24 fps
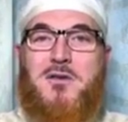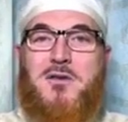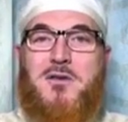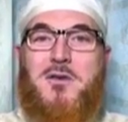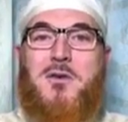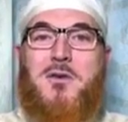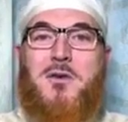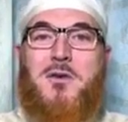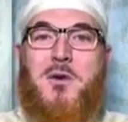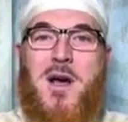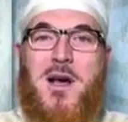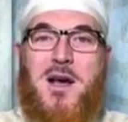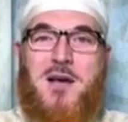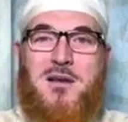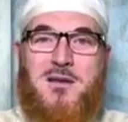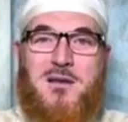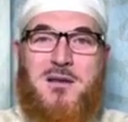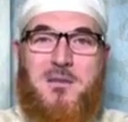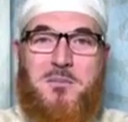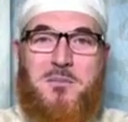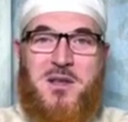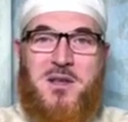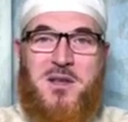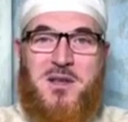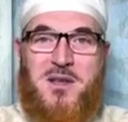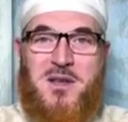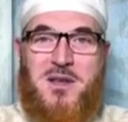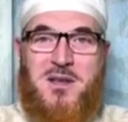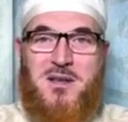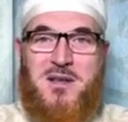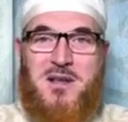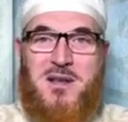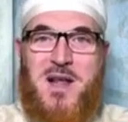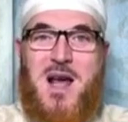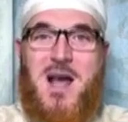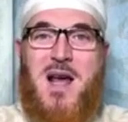So you accepted
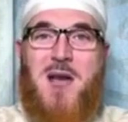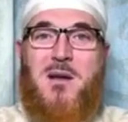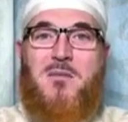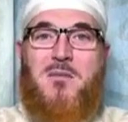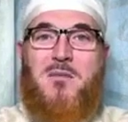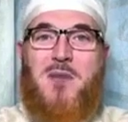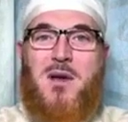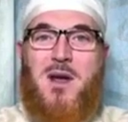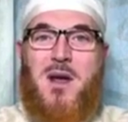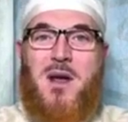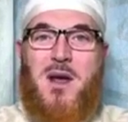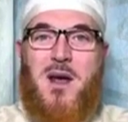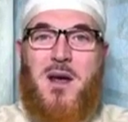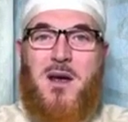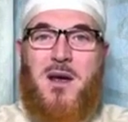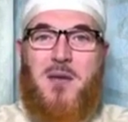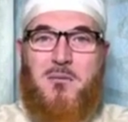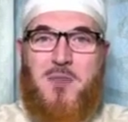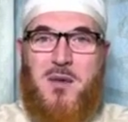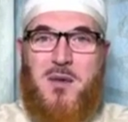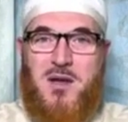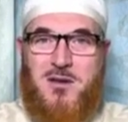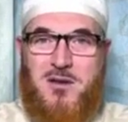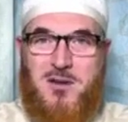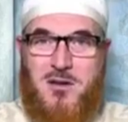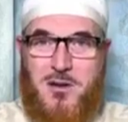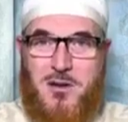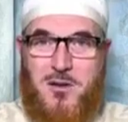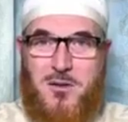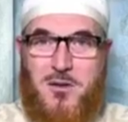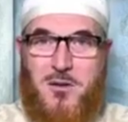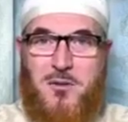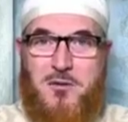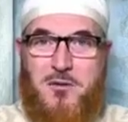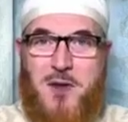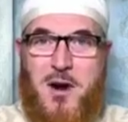Islam 8 months
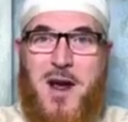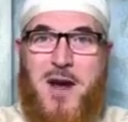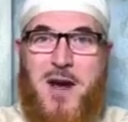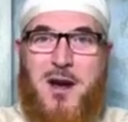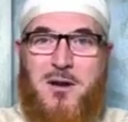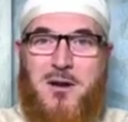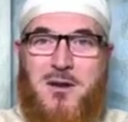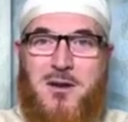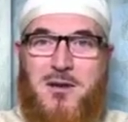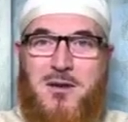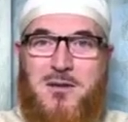ago, right?